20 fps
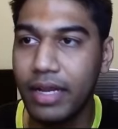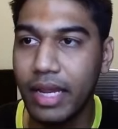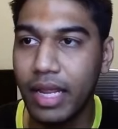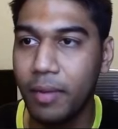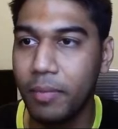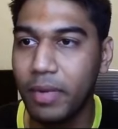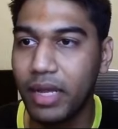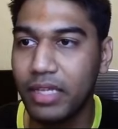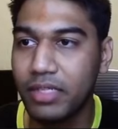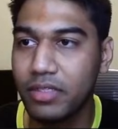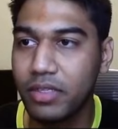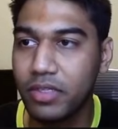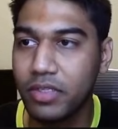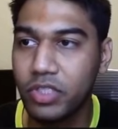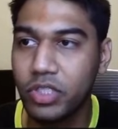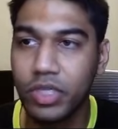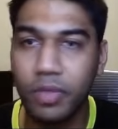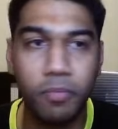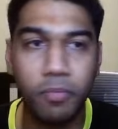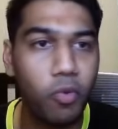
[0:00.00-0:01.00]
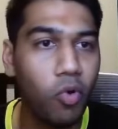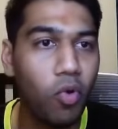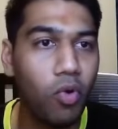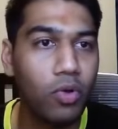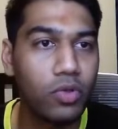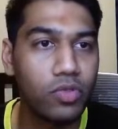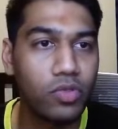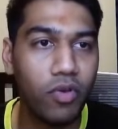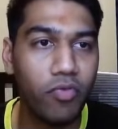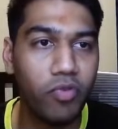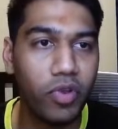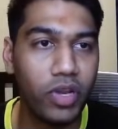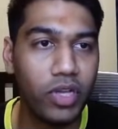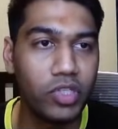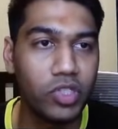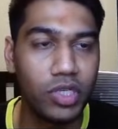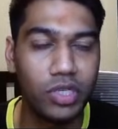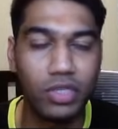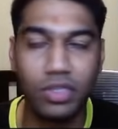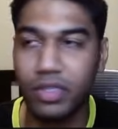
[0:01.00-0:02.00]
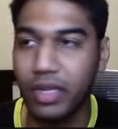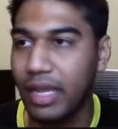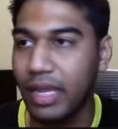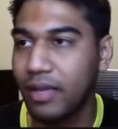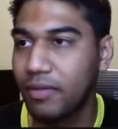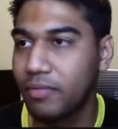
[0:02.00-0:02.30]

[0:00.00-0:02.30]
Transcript: named as Shippo Software Engineer 3.